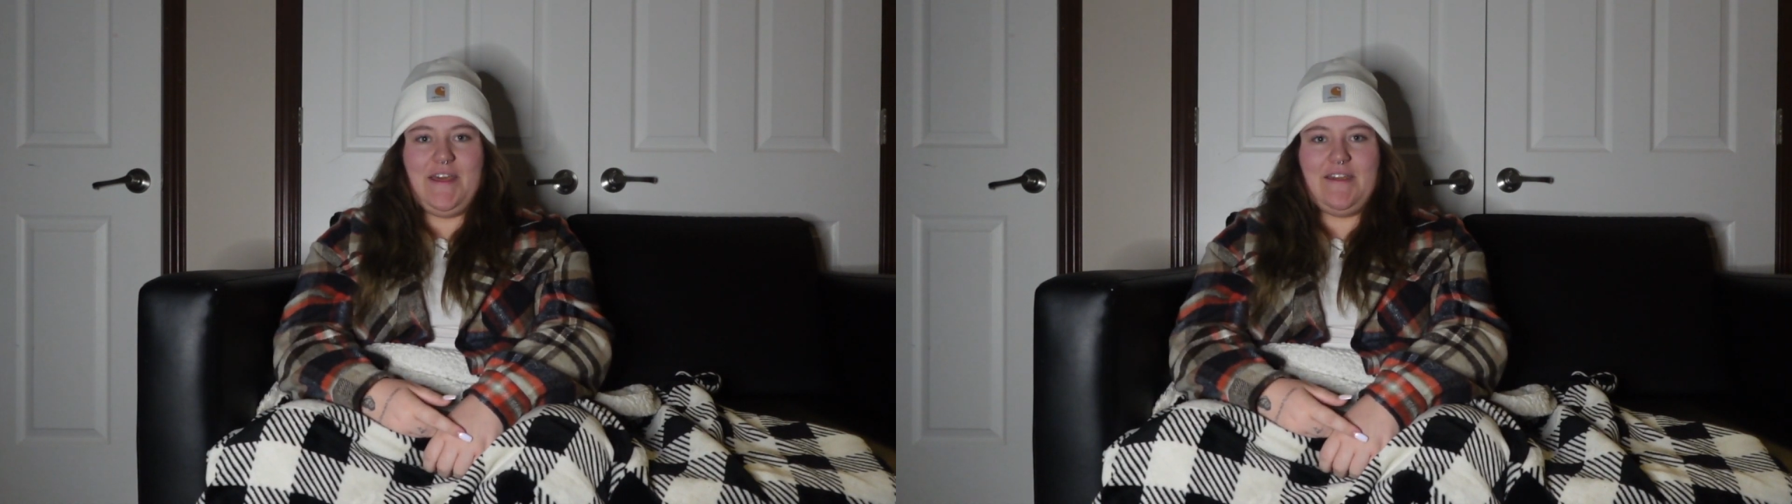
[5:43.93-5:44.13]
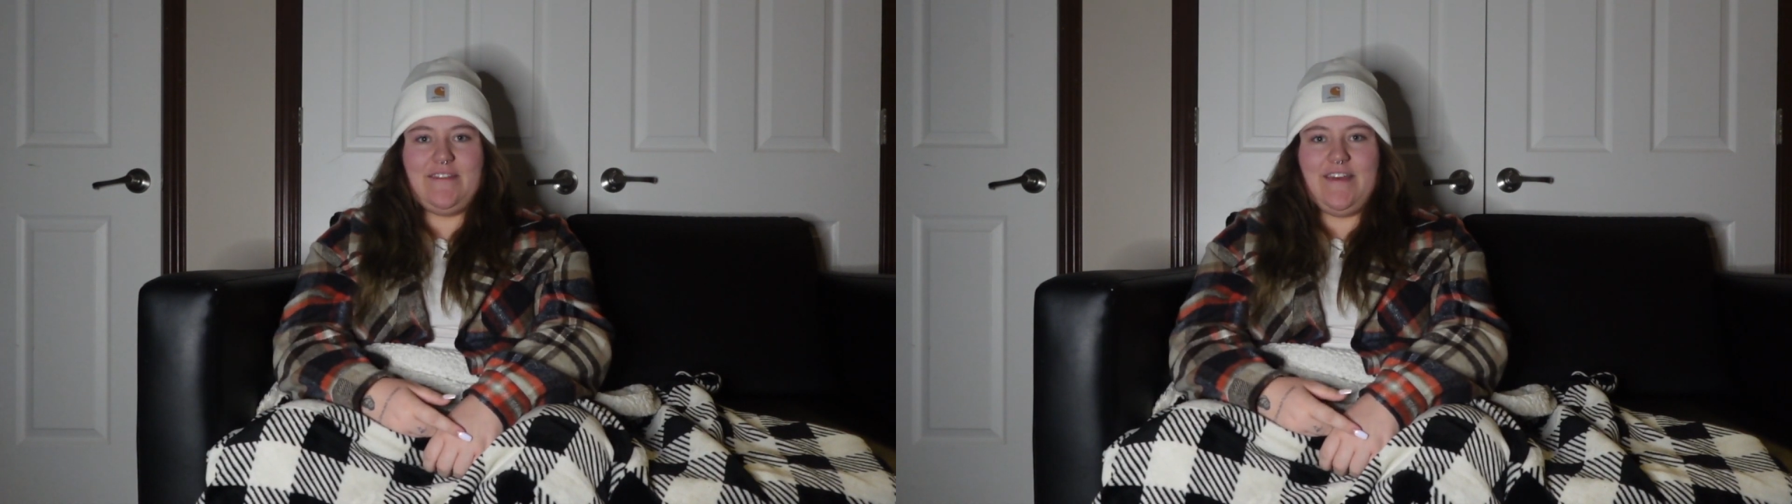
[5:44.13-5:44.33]

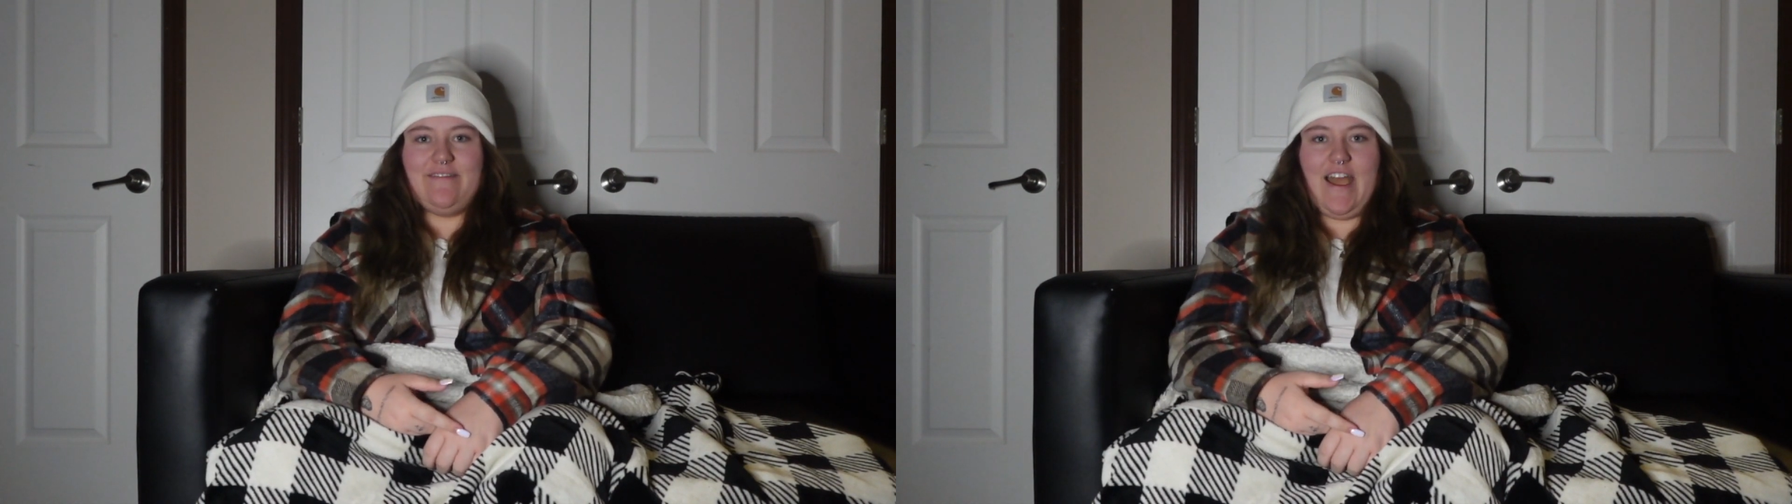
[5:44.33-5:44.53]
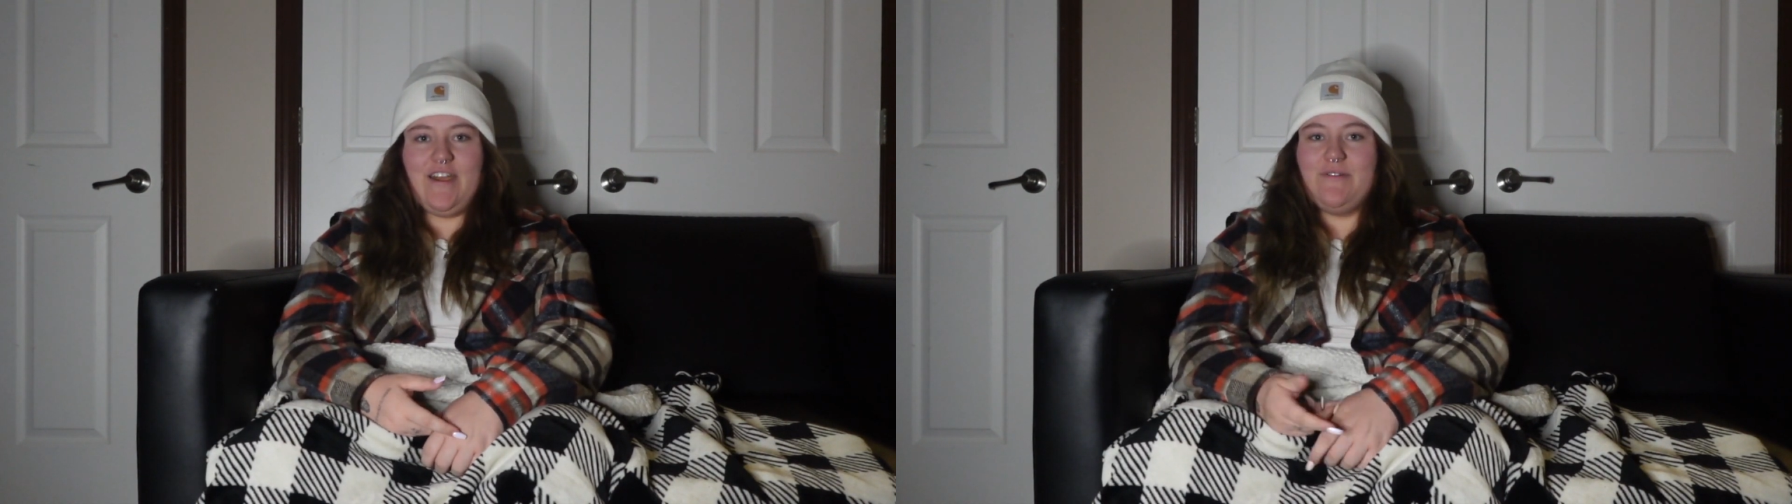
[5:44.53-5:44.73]
like that
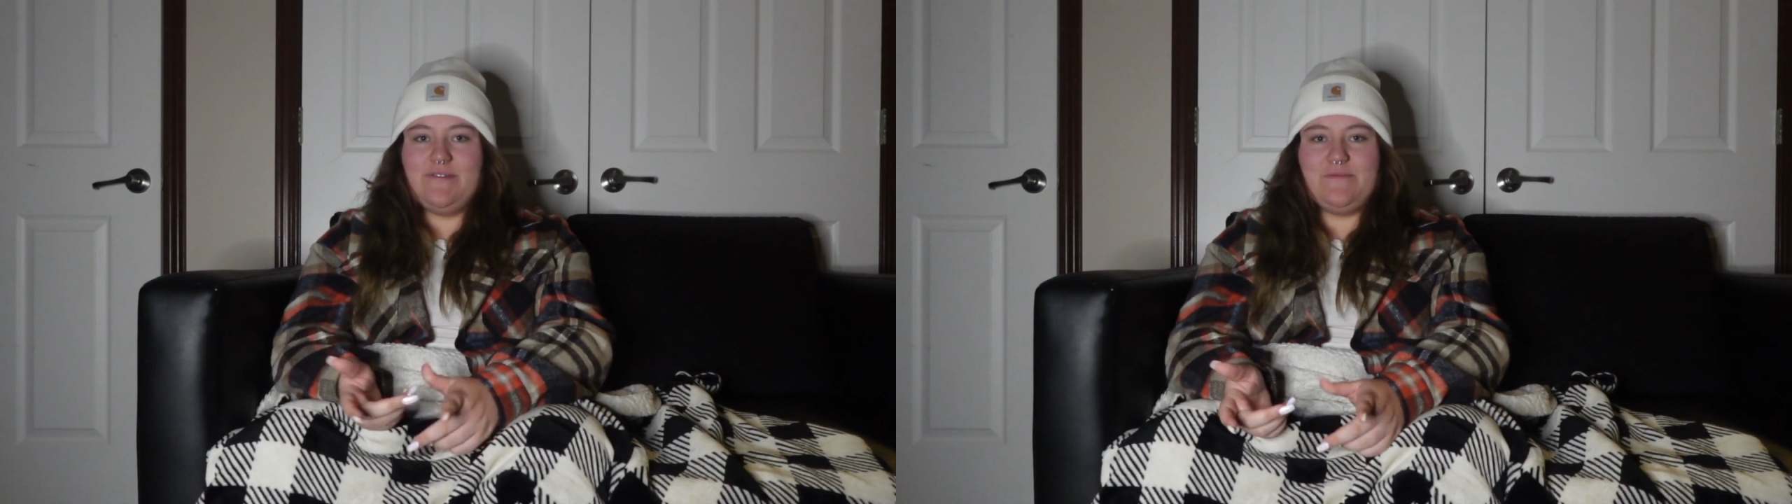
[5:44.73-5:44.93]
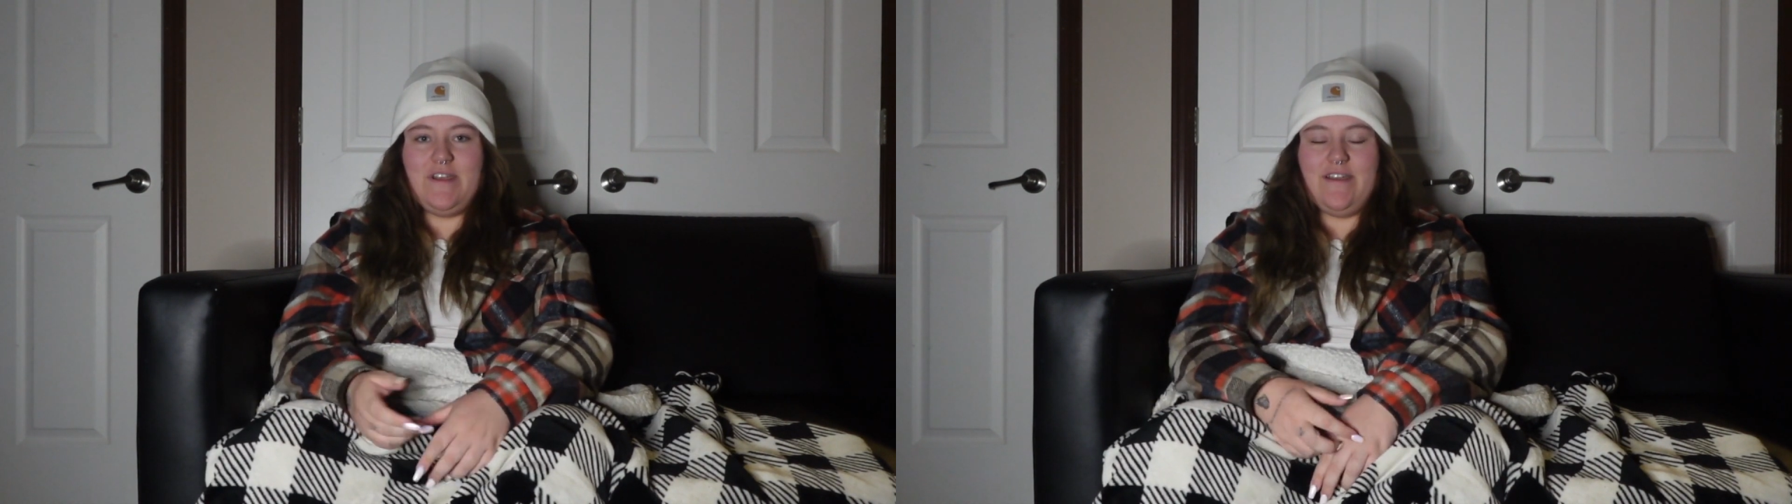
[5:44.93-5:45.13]
I
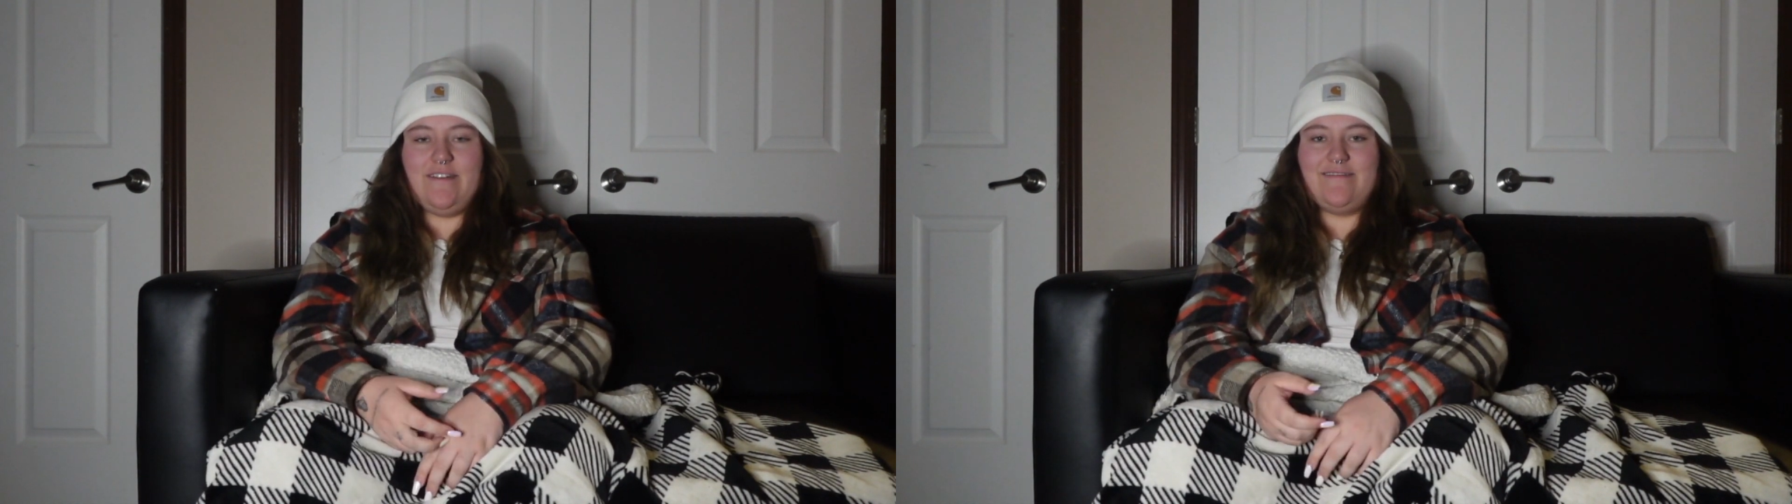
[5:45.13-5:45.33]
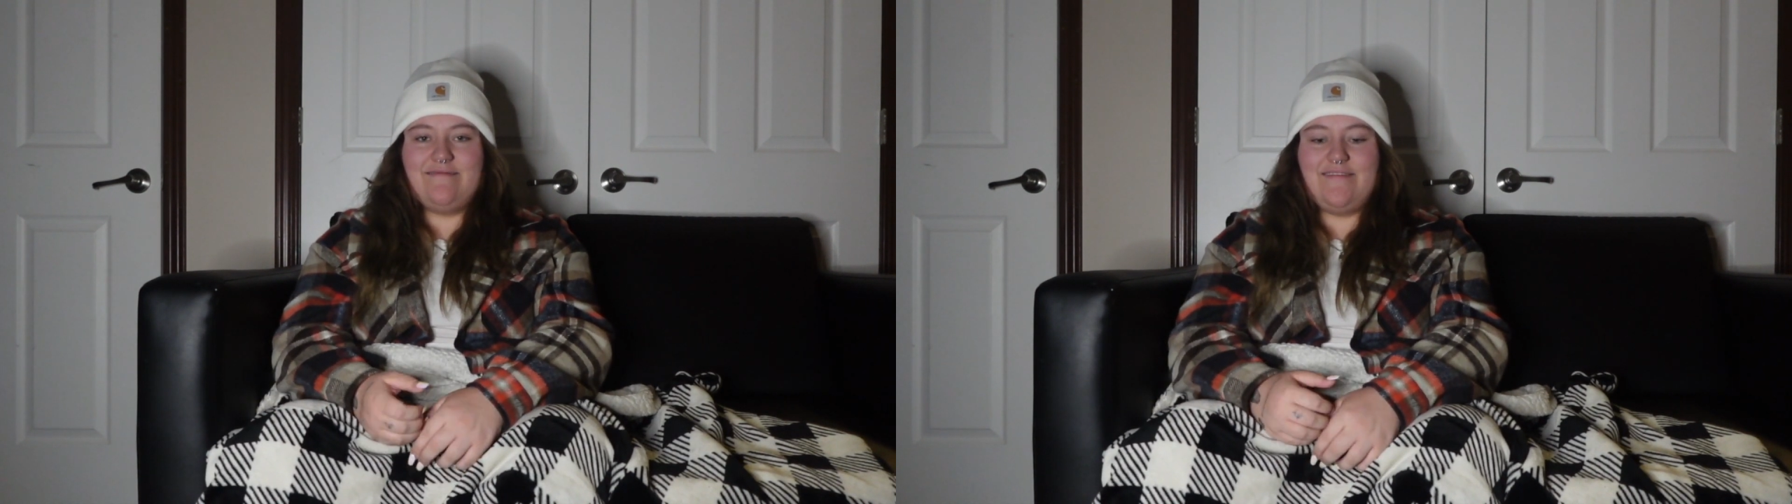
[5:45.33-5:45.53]
always wear.